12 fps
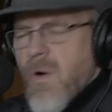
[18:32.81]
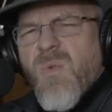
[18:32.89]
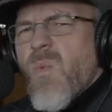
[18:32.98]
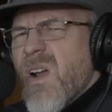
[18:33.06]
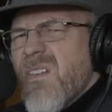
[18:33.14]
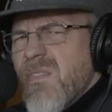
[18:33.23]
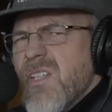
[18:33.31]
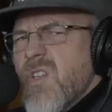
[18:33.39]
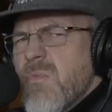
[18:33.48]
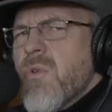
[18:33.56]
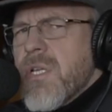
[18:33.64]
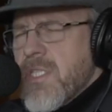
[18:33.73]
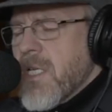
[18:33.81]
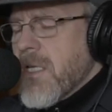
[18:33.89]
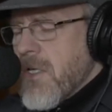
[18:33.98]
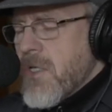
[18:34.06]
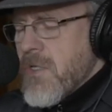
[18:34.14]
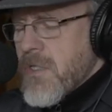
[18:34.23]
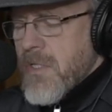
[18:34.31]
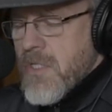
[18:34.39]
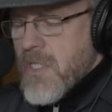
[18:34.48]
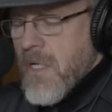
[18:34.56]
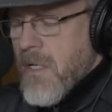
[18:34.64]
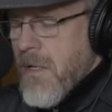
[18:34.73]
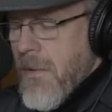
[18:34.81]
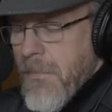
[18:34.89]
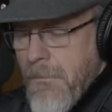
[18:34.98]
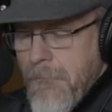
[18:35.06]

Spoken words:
or one of the numerous signatures in the song.